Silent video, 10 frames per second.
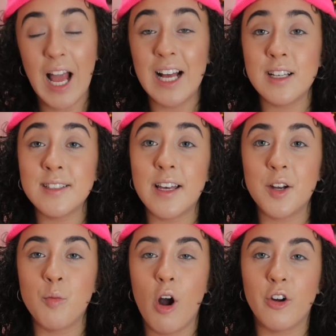As I
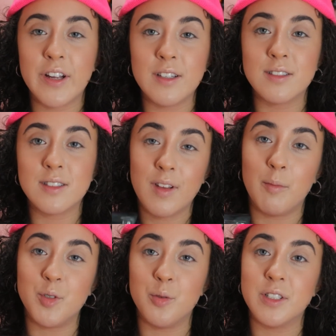said in Walgreens,
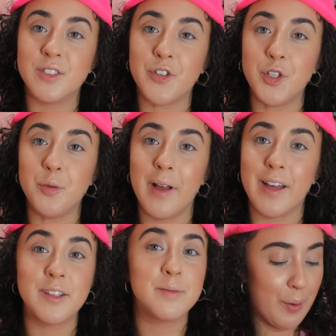I'm doing this for you,
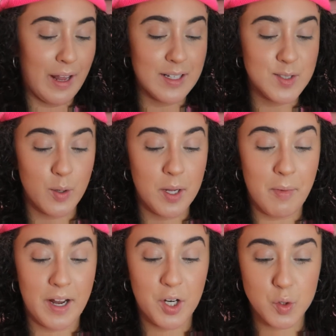Meg. Okay, so in
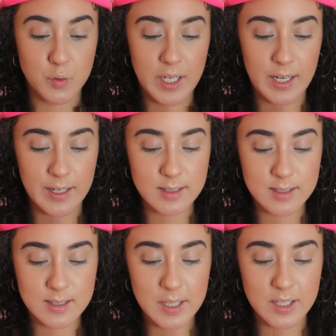my
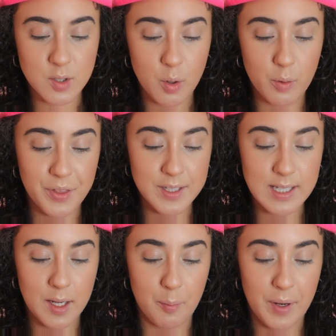crease, let's go with this
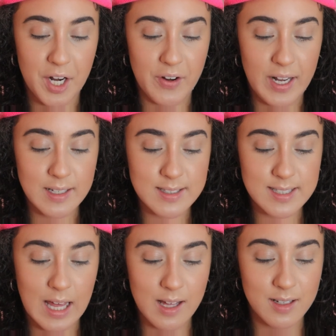like
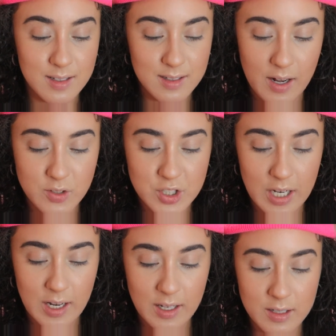berry-esque kind of
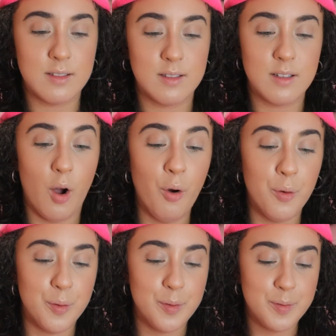shade.
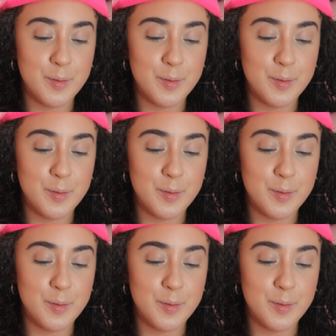Oh.